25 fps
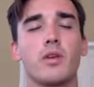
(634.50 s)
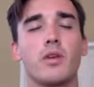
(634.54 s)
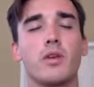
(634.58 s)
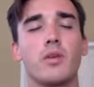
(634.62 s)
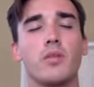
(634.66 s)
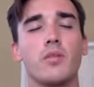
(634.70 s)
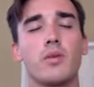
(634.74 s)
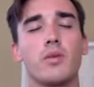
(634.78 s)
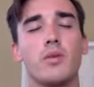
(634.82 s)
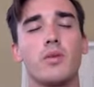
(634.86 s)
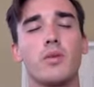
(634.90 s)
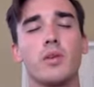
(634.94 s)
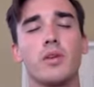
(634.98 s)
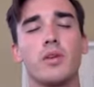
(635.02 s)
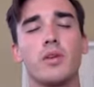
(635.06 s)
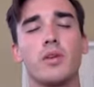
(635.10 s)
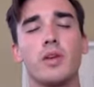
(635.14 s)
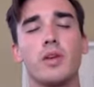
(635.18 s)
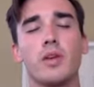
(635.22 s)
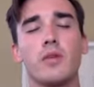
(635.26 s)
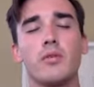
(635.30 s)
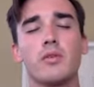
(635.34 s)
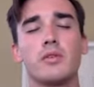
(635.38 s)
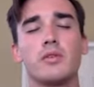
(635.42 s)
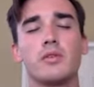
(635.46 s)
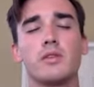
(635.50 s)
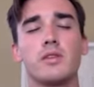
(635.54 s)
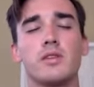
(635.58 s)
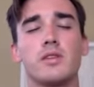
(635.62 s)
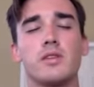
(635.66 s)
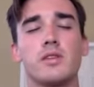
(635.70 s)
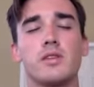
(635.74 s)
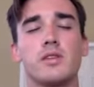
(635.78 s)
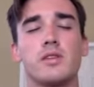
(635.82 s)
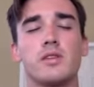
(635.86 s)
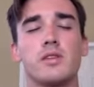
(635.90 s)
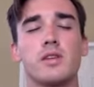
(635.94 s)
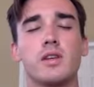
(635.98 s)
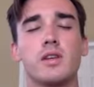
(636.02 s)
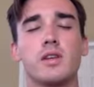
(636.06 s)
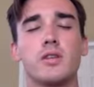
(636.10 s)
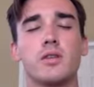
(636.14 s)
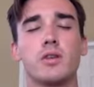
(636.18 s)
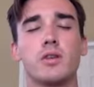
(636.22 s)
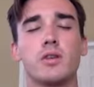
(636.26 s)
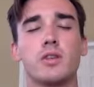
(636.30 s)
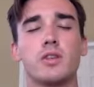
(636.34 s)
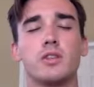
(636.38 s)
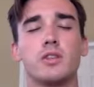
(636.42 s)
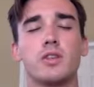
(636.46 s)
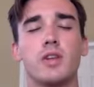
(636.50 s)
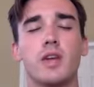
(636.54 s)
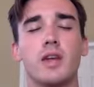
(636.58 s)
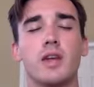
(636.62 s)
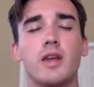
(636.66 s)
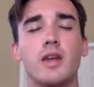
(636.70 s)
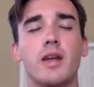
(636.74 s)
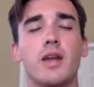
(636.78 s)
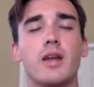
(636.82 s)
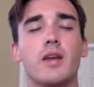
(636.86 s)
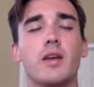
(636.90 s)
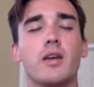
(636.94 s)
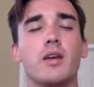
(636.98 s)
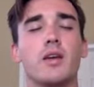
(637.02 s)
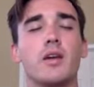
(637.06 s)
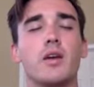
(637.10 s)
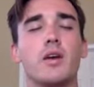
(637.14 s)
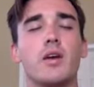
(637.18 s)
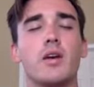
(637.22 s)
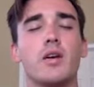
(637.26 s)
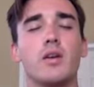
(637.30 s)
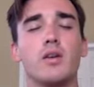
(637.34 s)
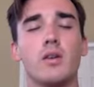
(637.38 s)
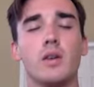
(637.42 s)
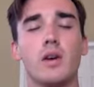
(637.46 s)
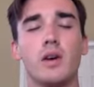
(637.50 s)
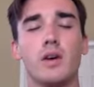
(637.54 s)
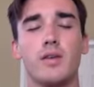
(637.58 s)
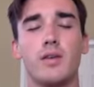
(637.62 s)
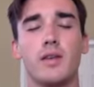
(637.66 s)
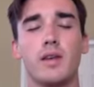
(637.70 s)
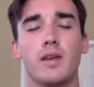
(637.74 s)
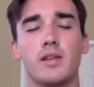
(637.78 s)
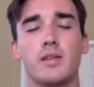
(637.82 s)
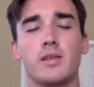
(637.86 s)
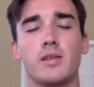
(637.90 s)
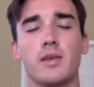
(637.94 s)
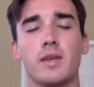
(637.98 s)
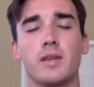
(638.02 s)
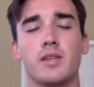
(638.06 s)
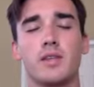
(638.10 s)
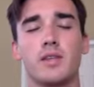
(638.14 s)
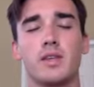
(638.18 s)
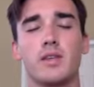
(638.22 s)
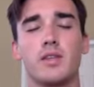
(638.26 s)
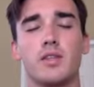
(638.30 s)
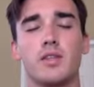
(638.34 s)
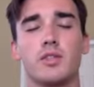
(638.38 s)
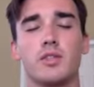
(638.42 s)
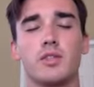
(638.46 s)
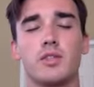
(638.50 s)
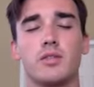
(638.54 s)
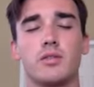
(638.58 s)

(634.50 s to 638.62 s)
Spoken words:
But when you're able to distinguish and let go of expectation,